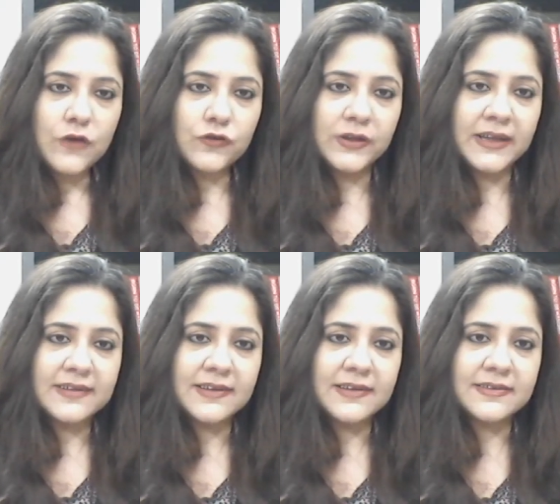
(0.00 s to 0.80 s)
So this
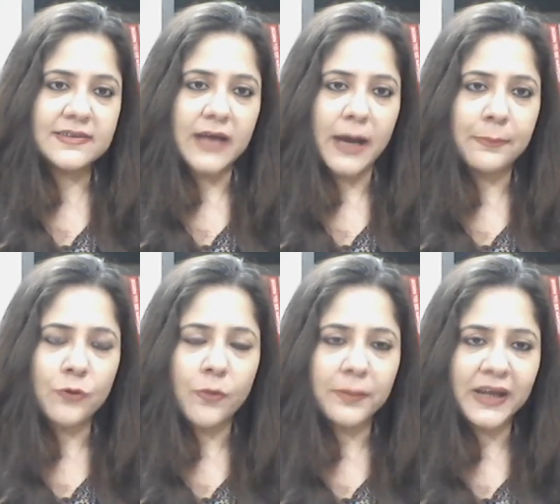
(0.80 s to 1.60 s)
is
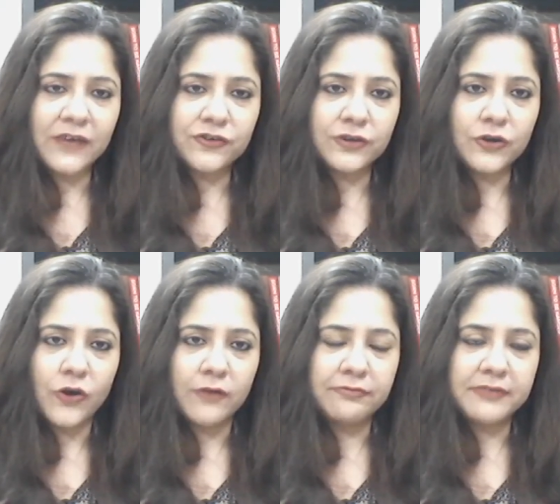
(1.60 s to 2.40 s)
appropriation
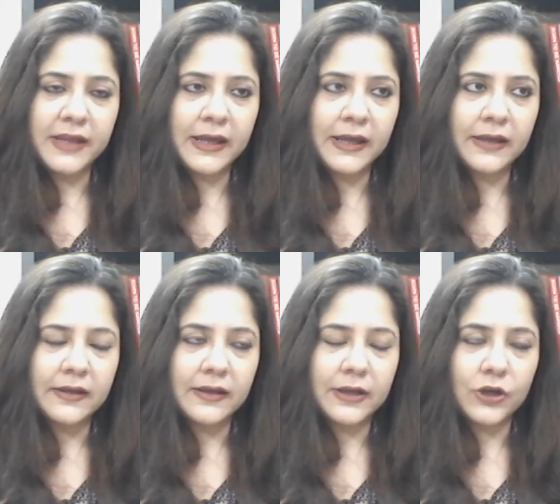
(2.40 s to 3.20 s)
of the,
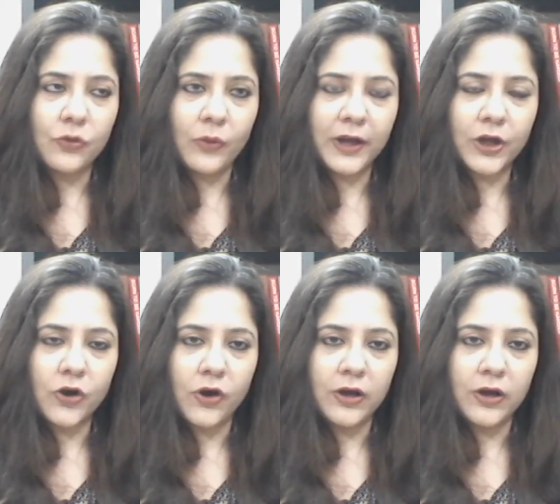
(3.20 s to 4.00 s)
you know, what do you
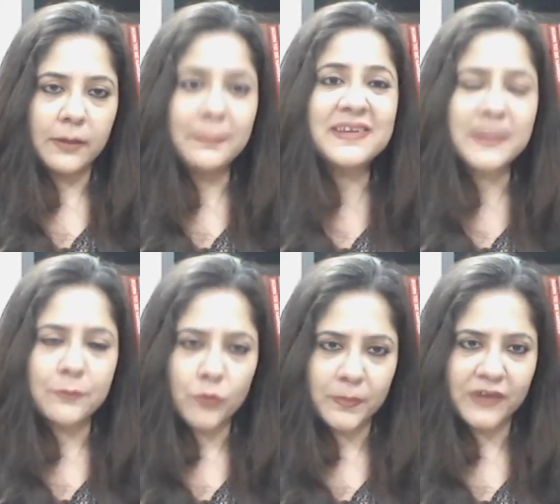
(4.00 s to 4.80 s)
call,
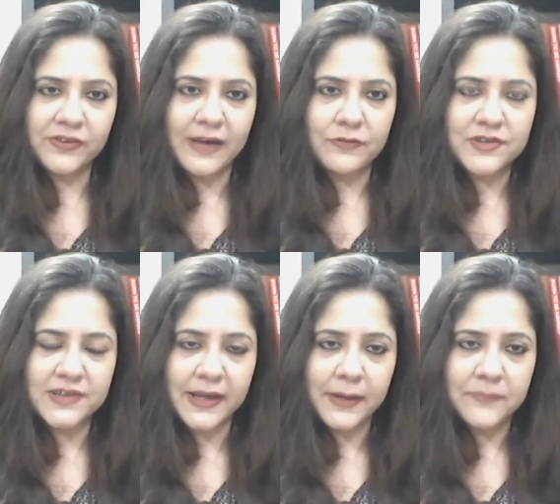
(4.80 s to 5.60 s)
misappropriation, I would
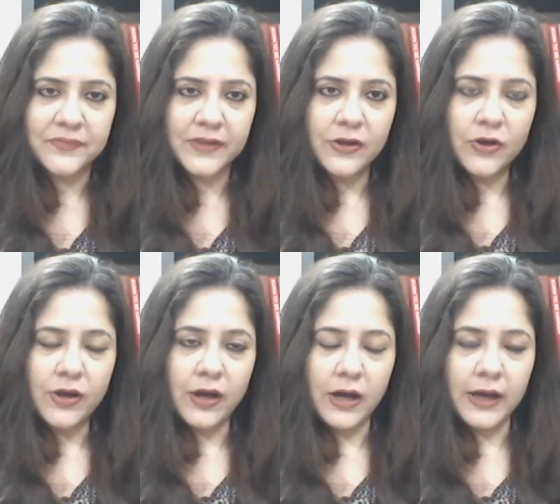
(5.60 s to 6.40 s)
say,
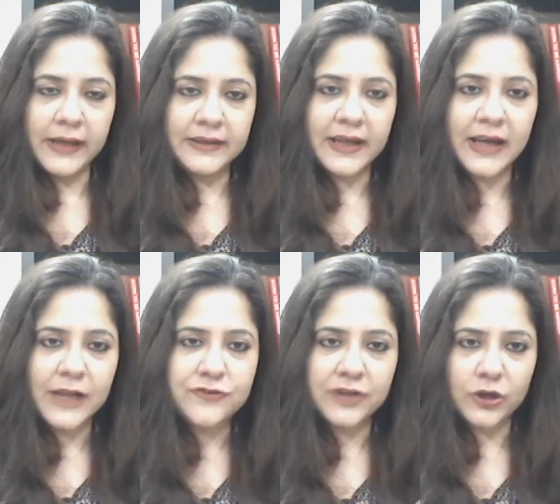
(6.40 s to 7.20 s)
in the
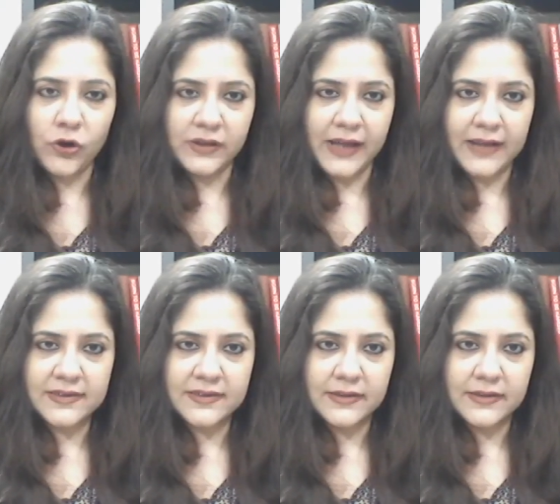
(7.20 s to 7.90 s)
cultural context.